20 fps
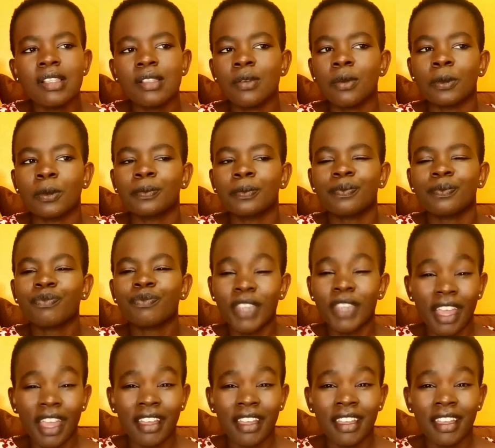So
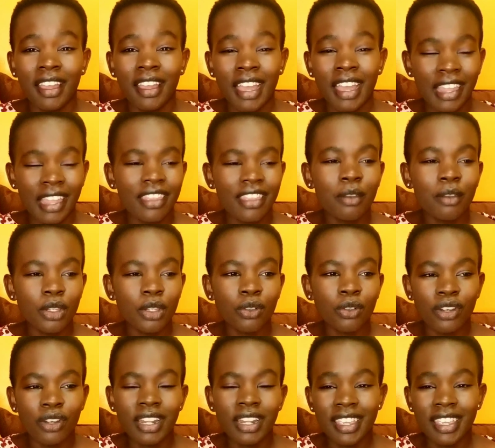yeah, I think we
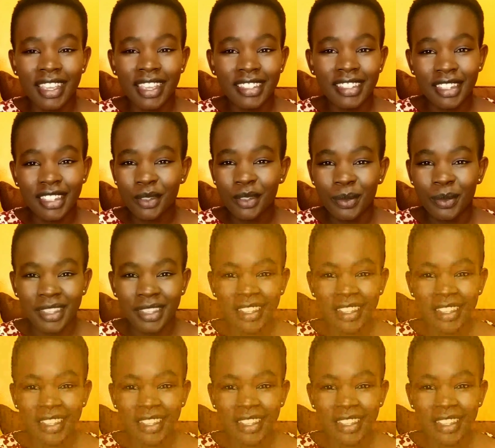should really get into